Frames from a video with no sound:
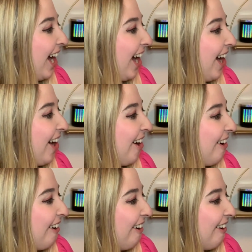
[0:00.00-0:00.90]

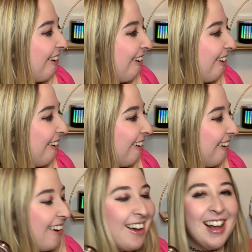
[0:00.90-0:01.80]

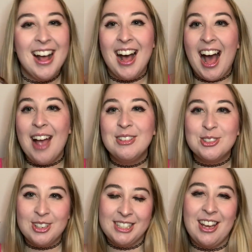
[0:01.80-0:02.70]
Oh. I was
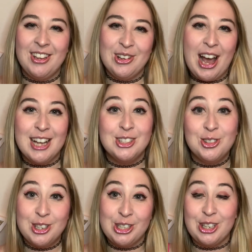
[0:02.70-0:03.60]
going to tell you guys who
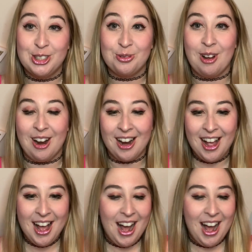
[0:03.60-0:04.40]
the judges were.